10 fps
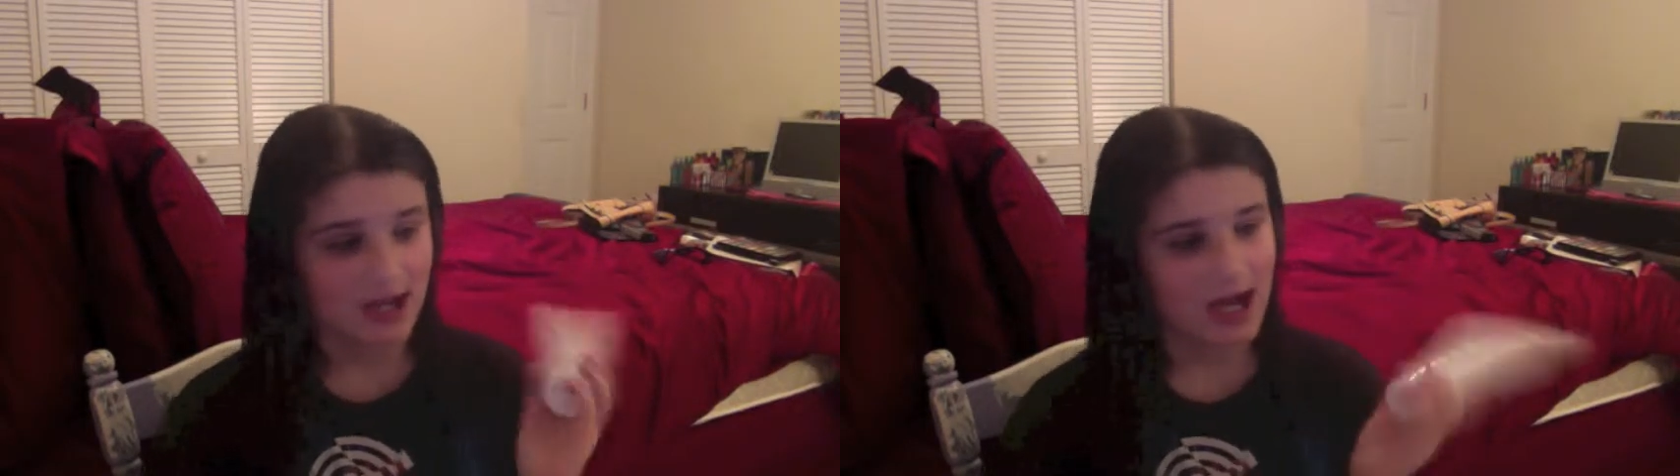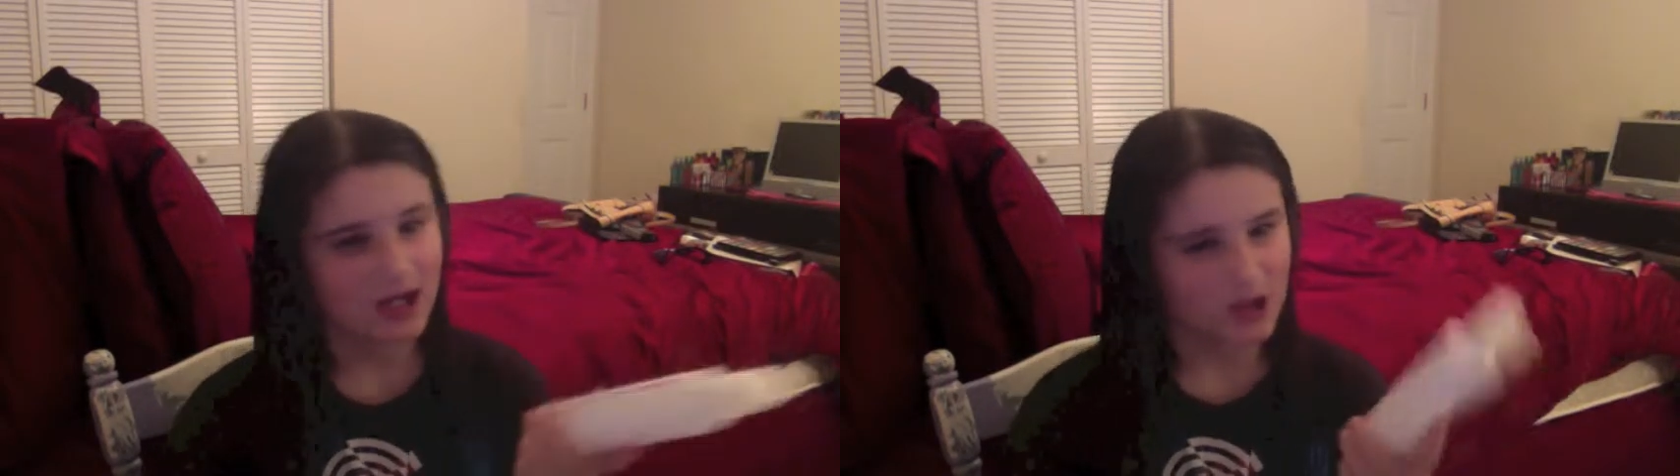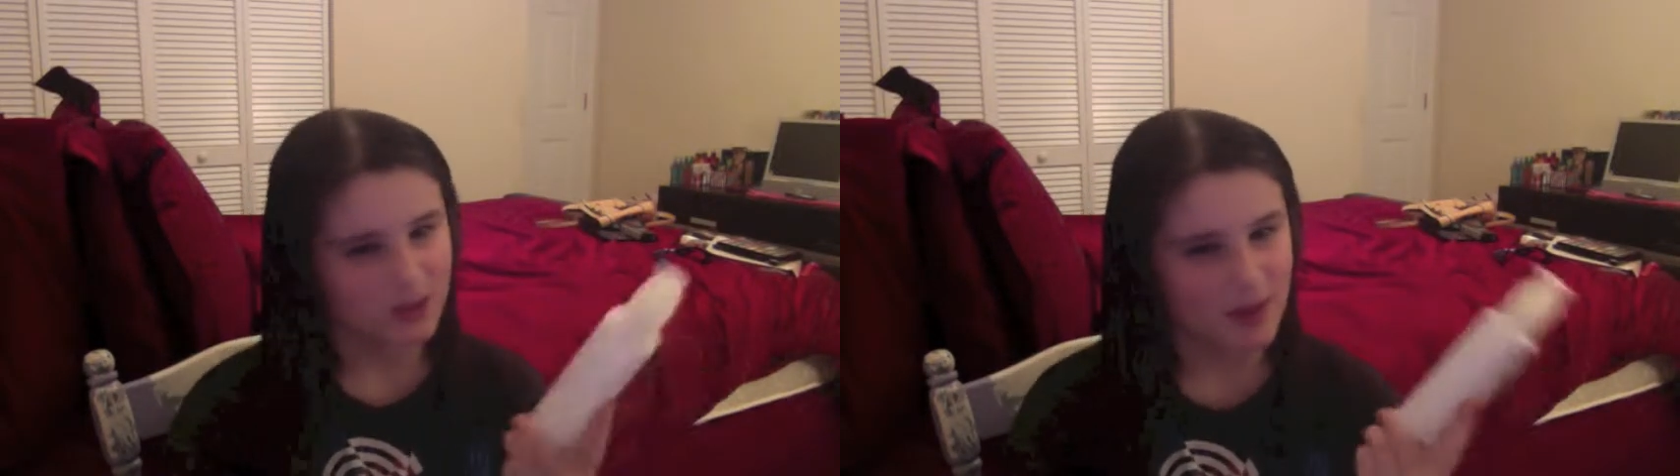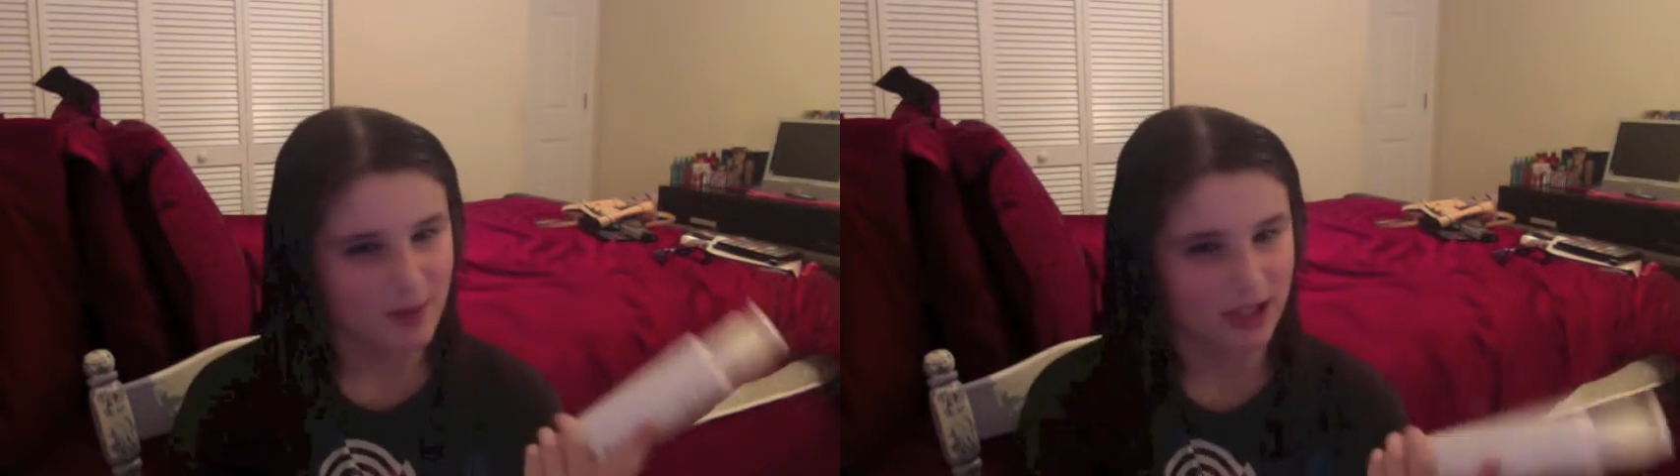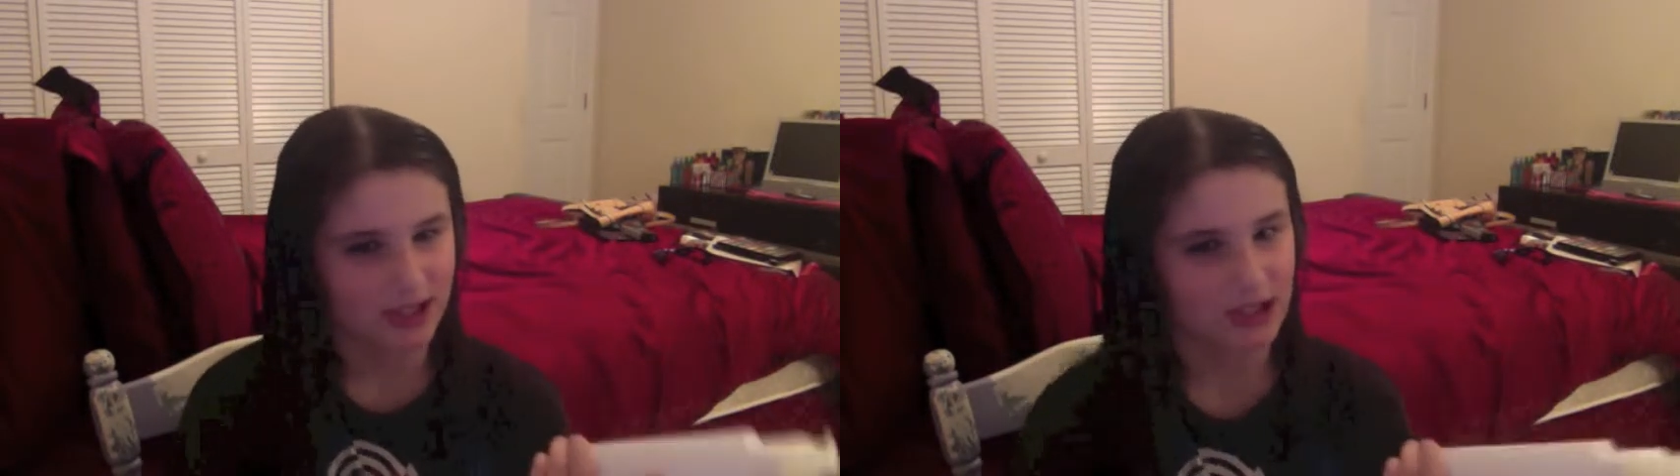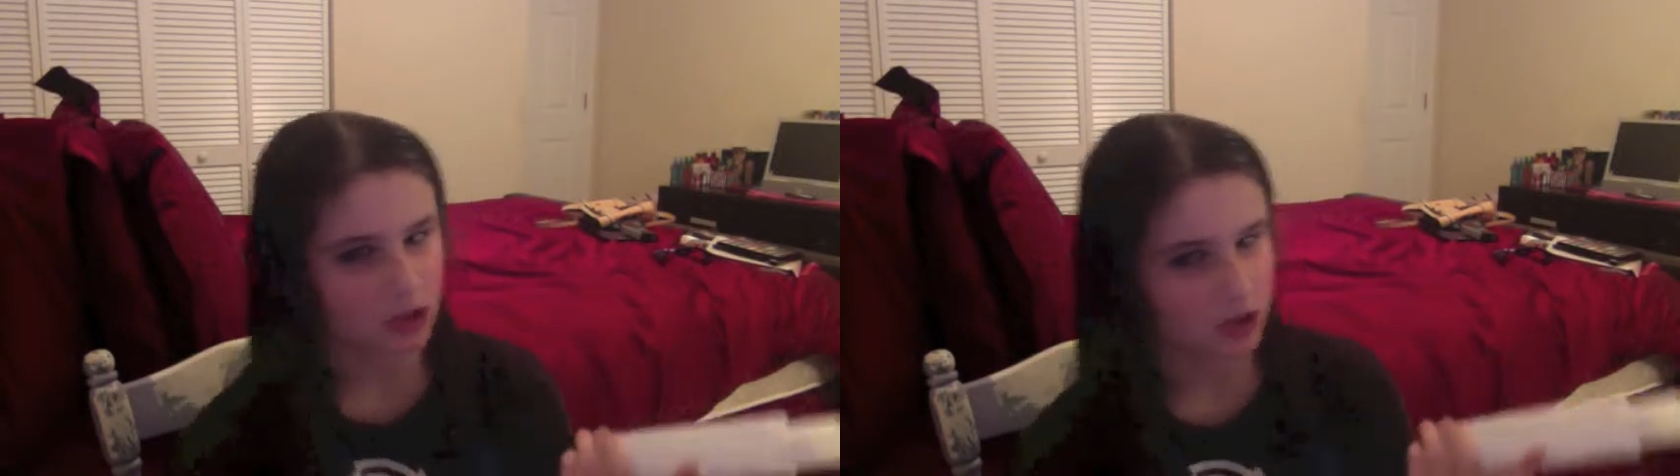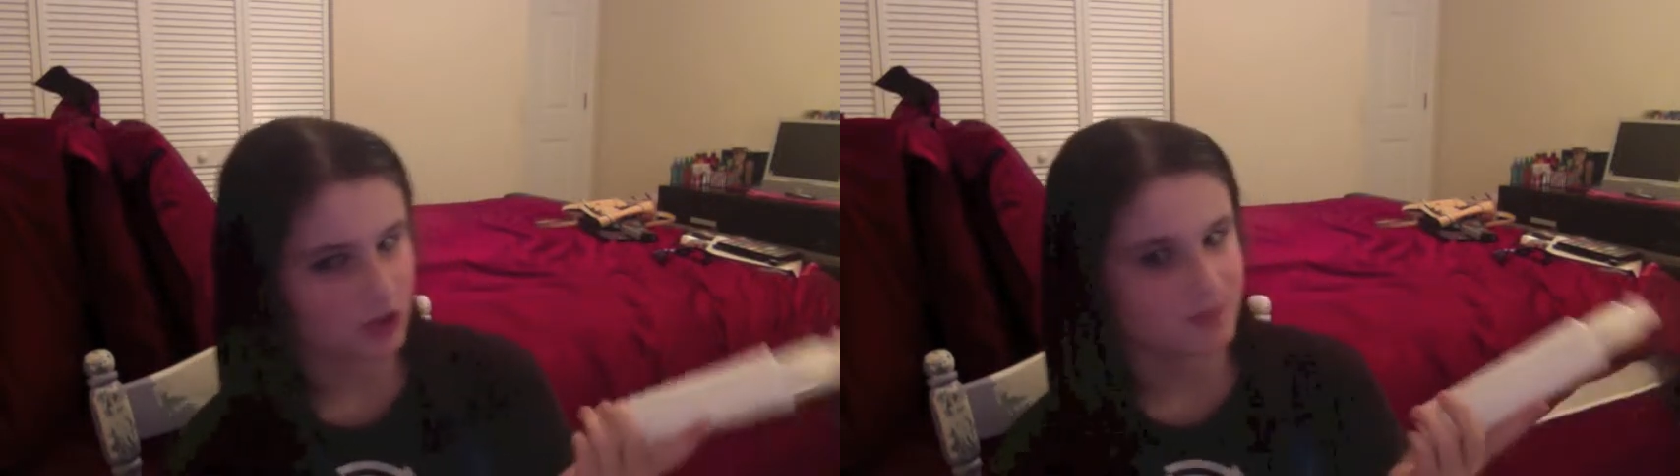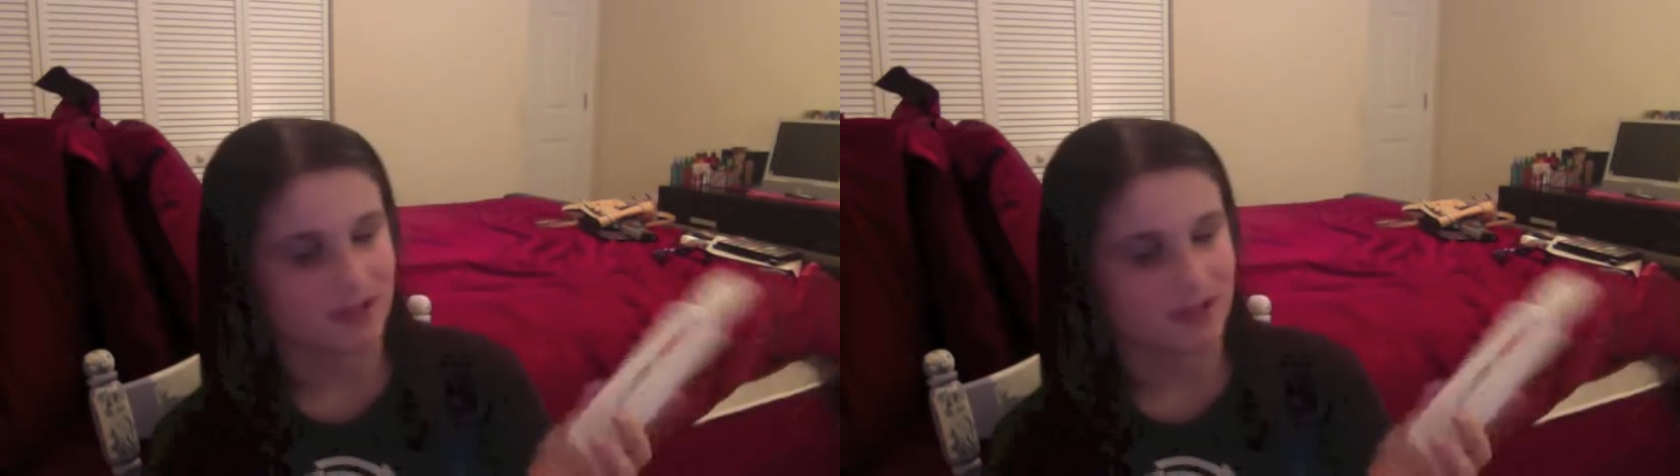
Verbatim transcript: I know I'm not putting in curls,